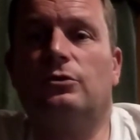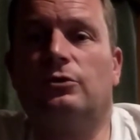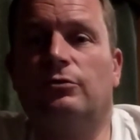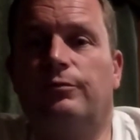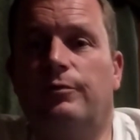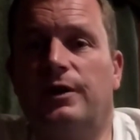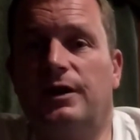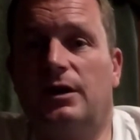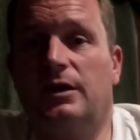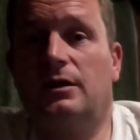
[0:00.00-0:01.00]
you
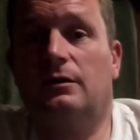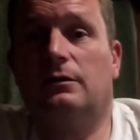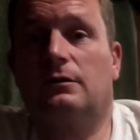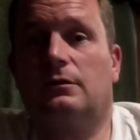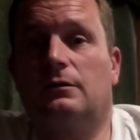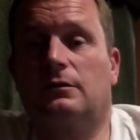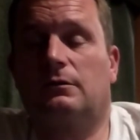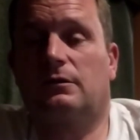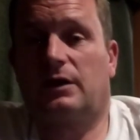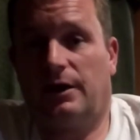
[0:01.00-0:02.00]
really
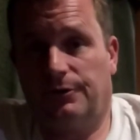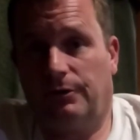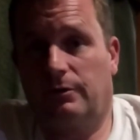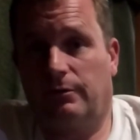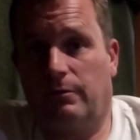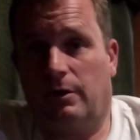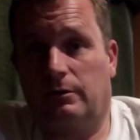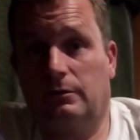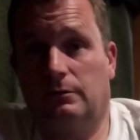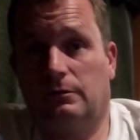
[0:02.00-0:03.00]
cannot go wrong.